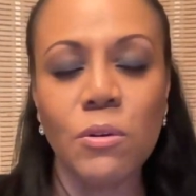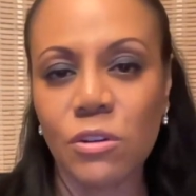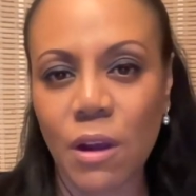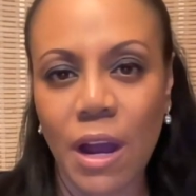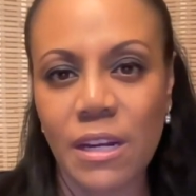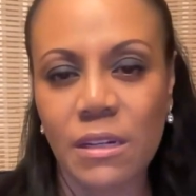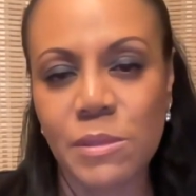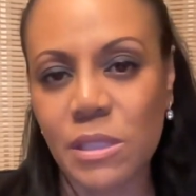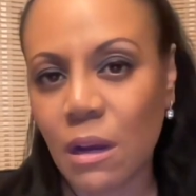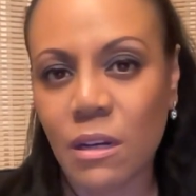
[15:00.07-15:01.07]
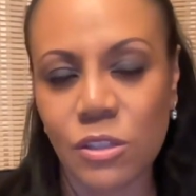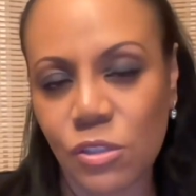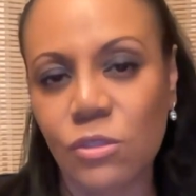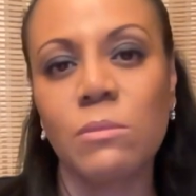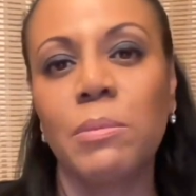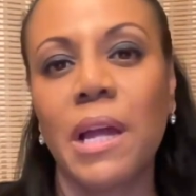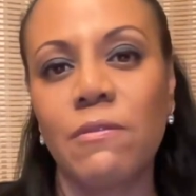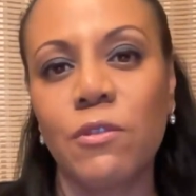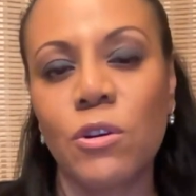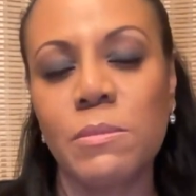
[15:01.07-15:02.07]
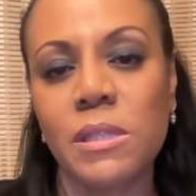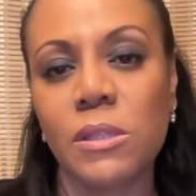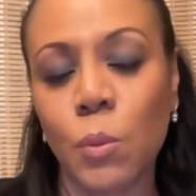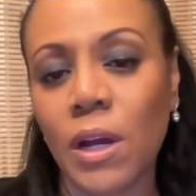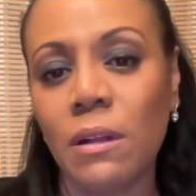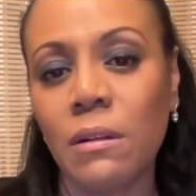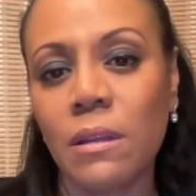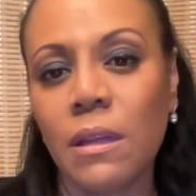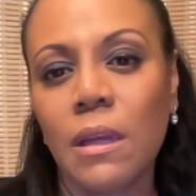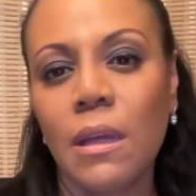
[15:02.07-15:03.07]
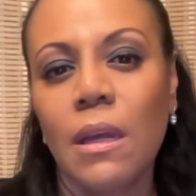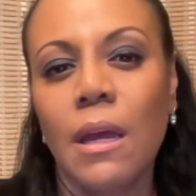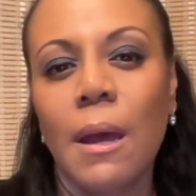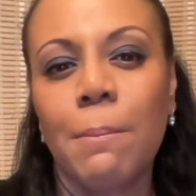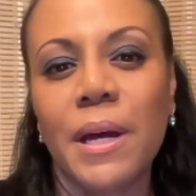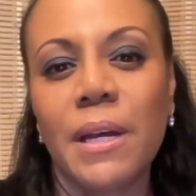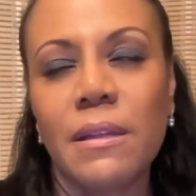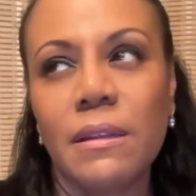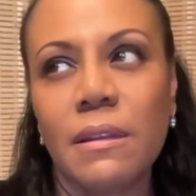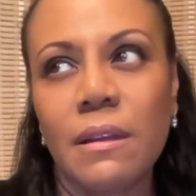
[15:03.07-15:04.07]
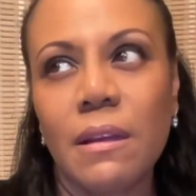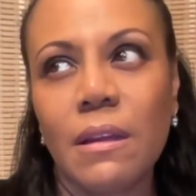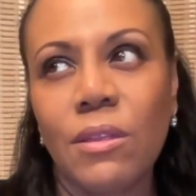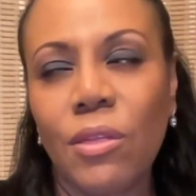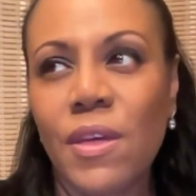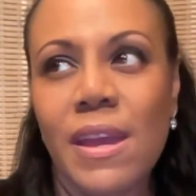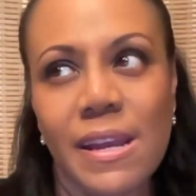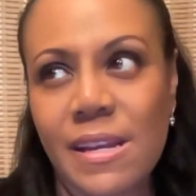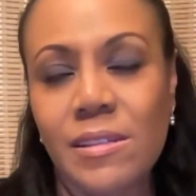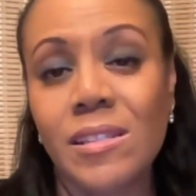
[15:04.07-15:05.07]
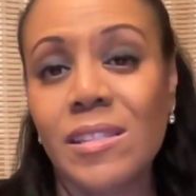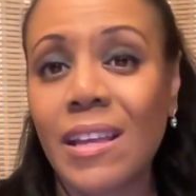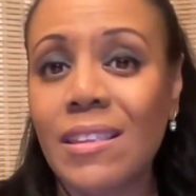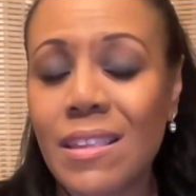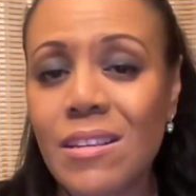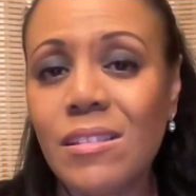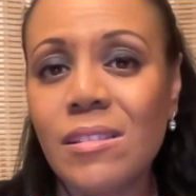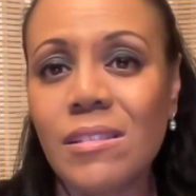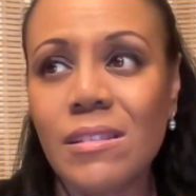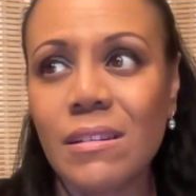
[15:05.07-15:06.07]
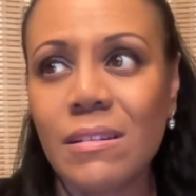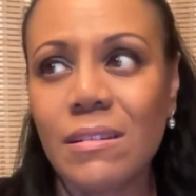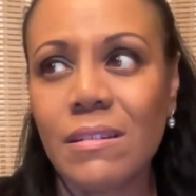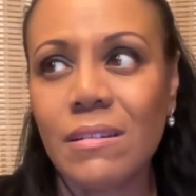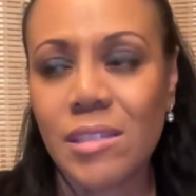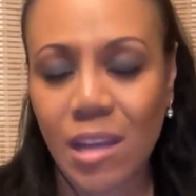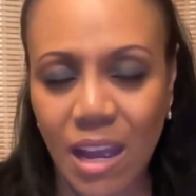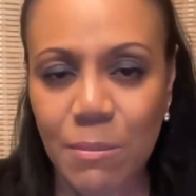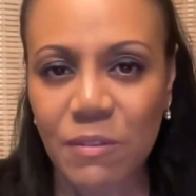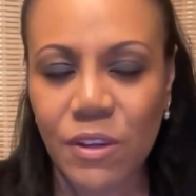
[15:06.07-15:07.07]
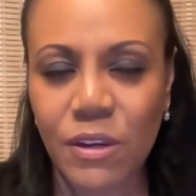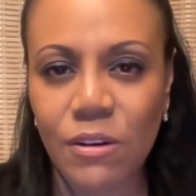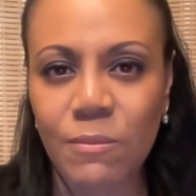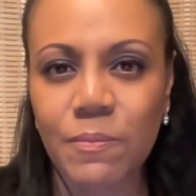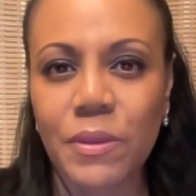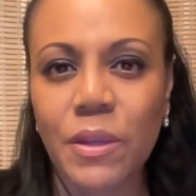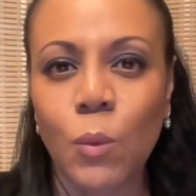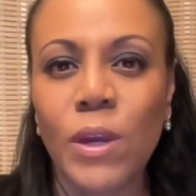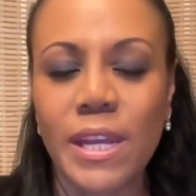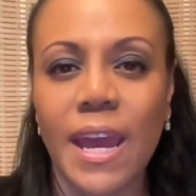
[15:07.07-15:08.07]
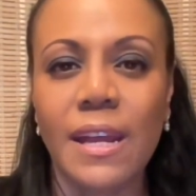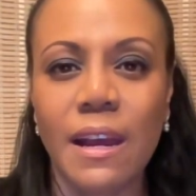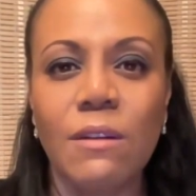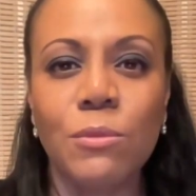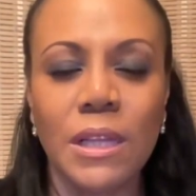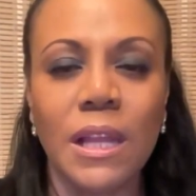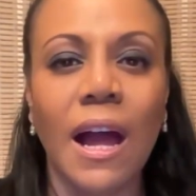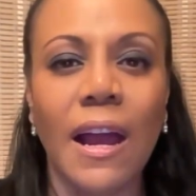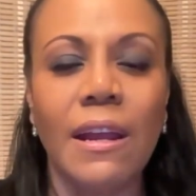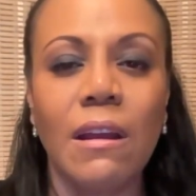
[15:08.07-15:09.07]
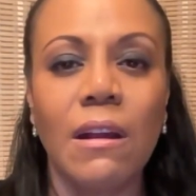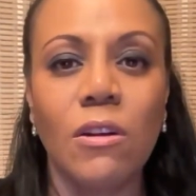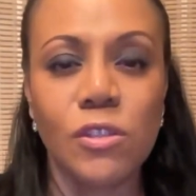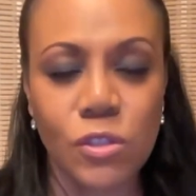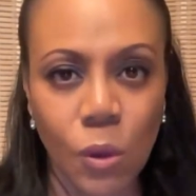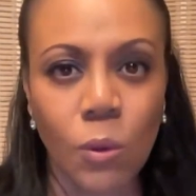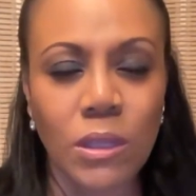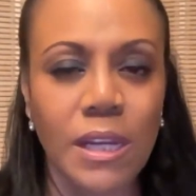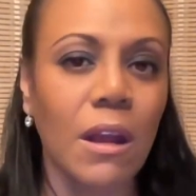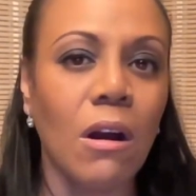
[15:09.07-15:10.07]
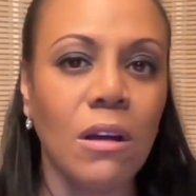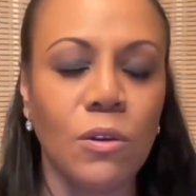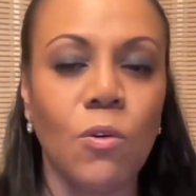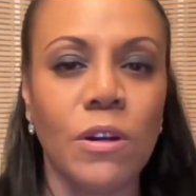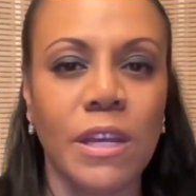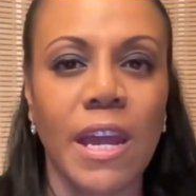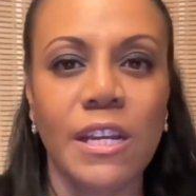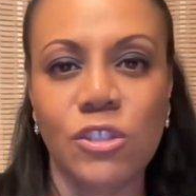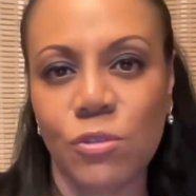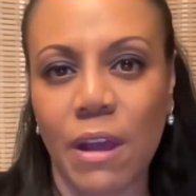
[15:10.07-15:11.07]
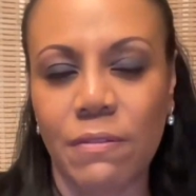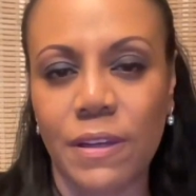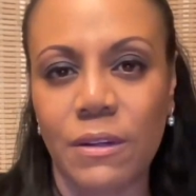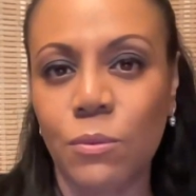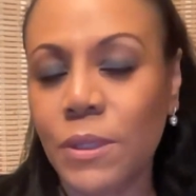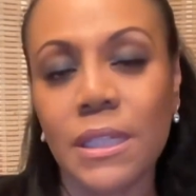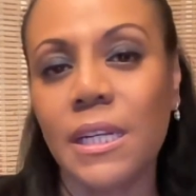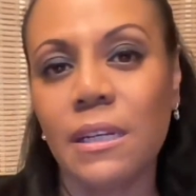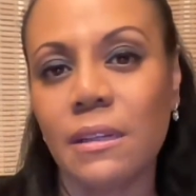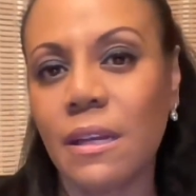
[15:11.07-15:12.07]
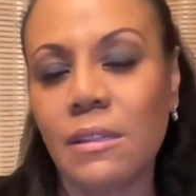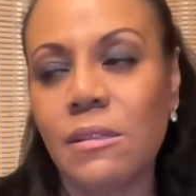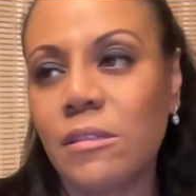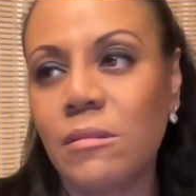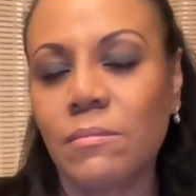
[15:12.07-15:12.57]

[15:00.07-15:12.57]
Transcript: your items on certain platforms as well. But the thing is that this time of year, we cannot rely solely on organic traffic. Really, it's